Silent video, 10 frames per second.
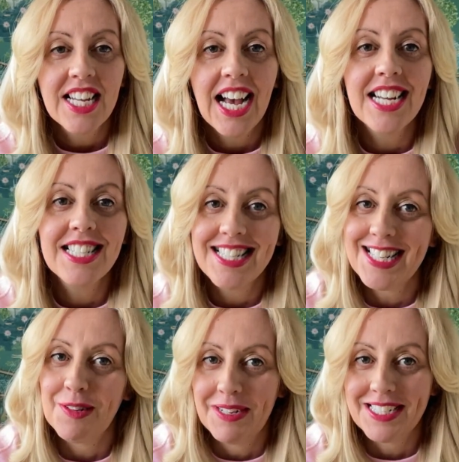hand
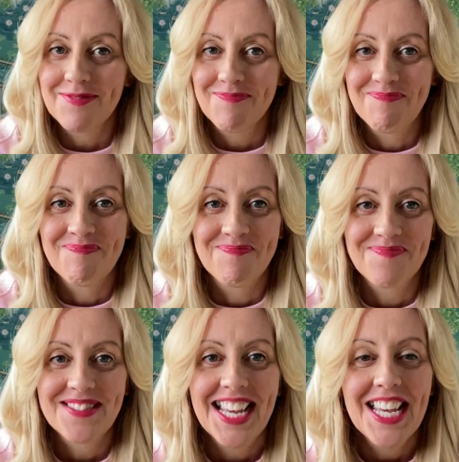sewing,
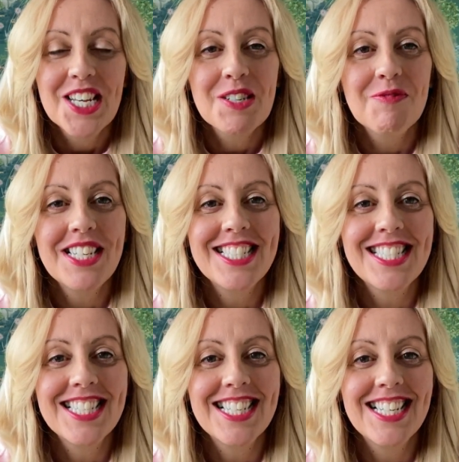
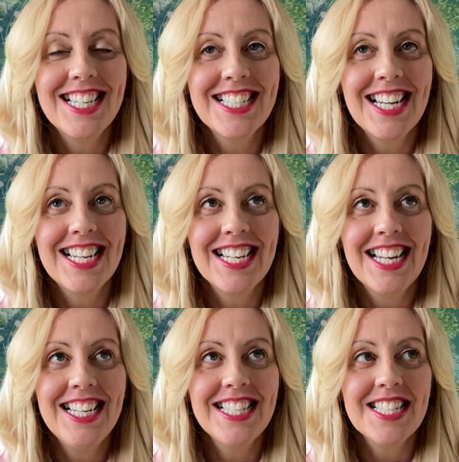which
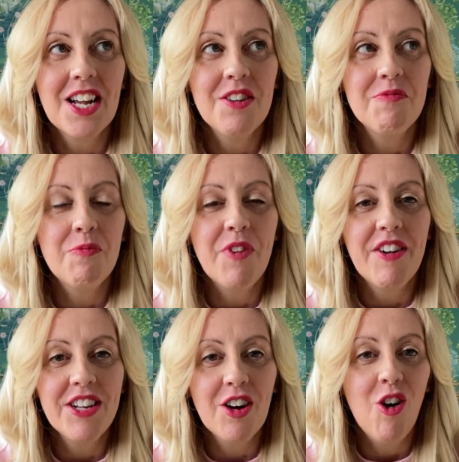is
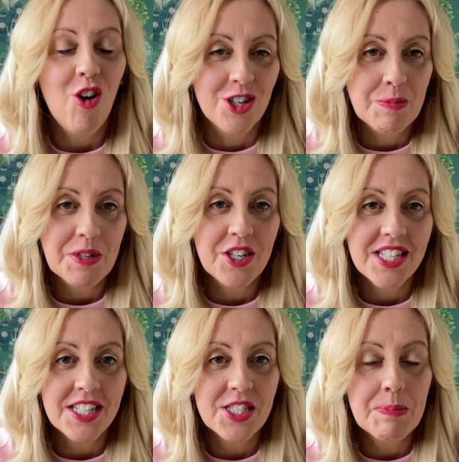very odd because
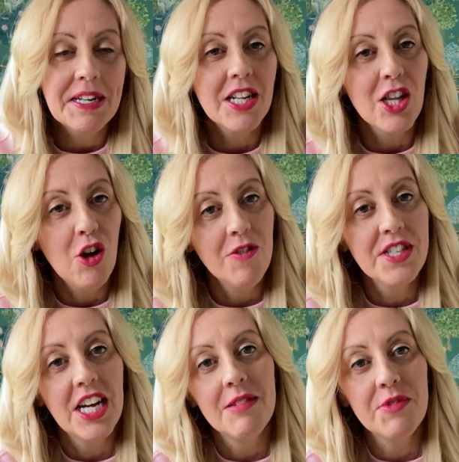I'd spend a lot of
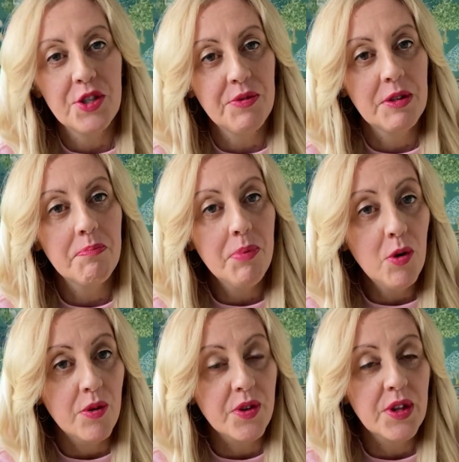time doing
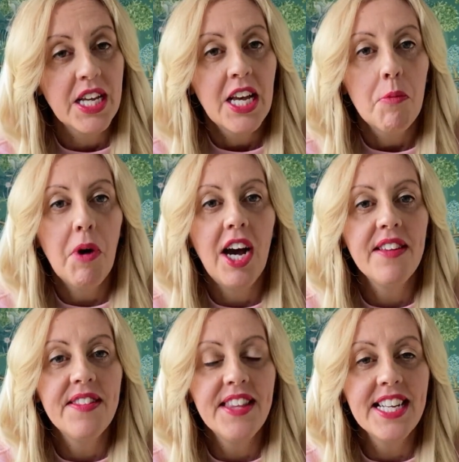both, but I
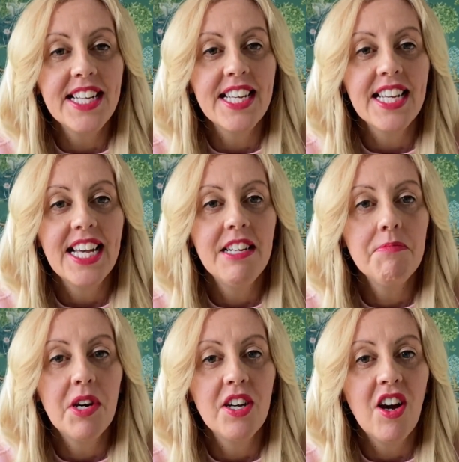think in
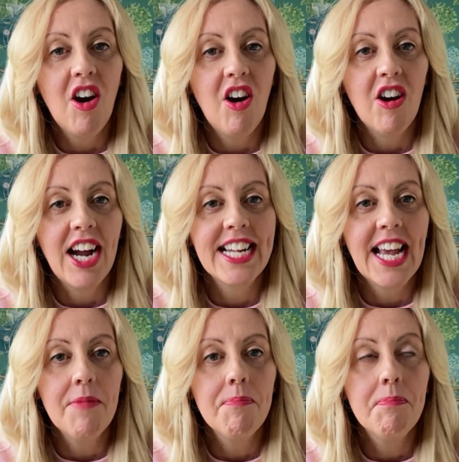my heart I
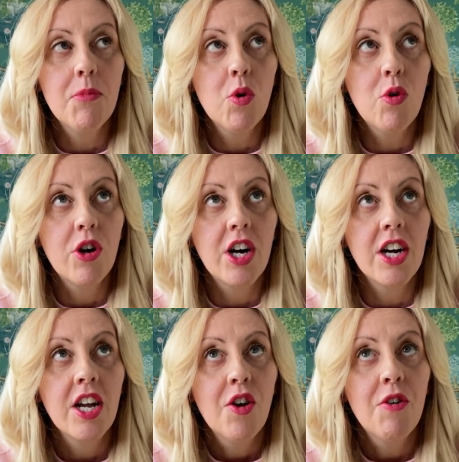get
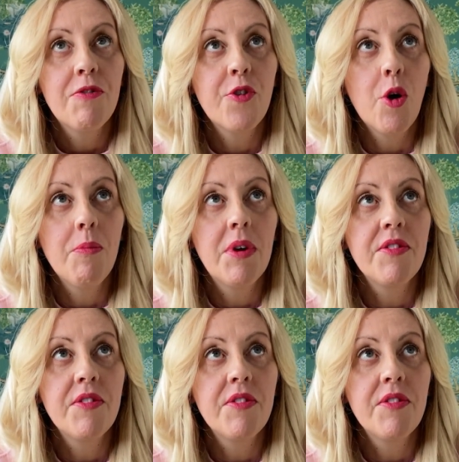more from